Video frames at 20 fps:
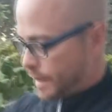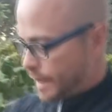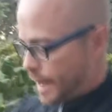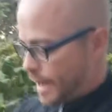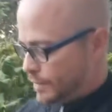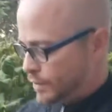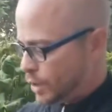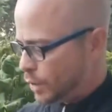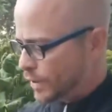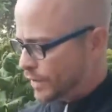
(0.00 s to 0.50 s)

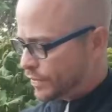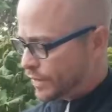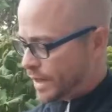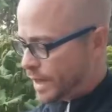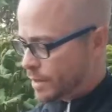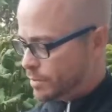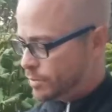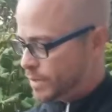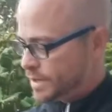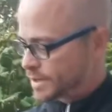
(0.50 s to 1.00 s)
And the only thing
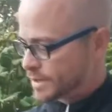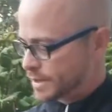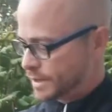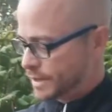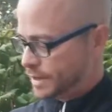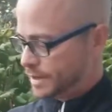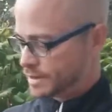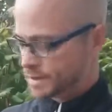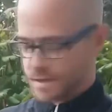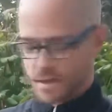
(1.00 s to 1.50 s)
I'm missing
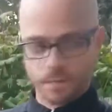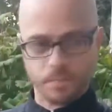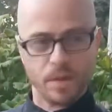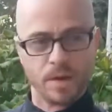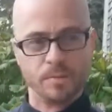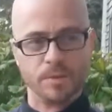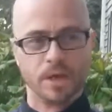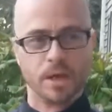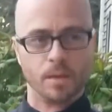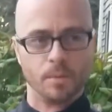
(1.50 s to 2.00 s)
is Tim
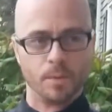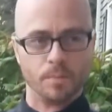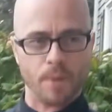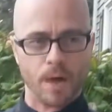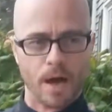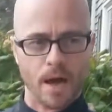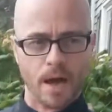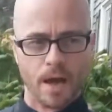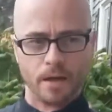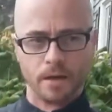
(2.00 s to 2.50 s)
might be coming
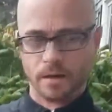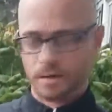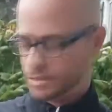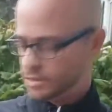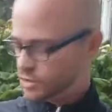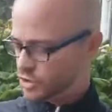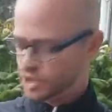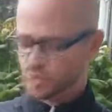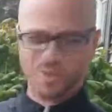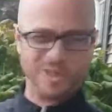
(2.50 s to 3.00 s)
by.
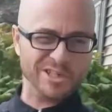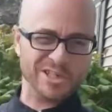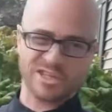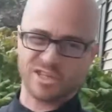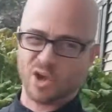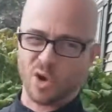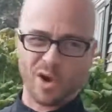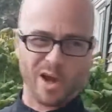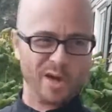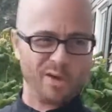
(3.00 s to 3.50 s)
Should we
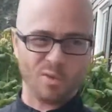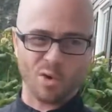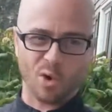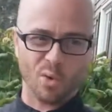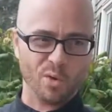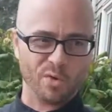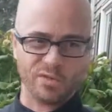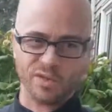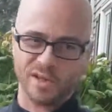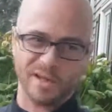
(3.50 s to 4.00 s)
just go ahead and
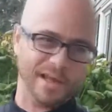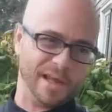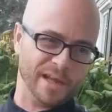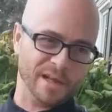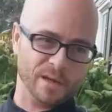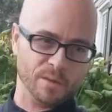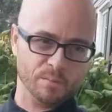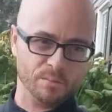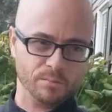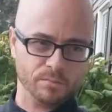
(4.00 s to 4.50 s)
roll with it and let him?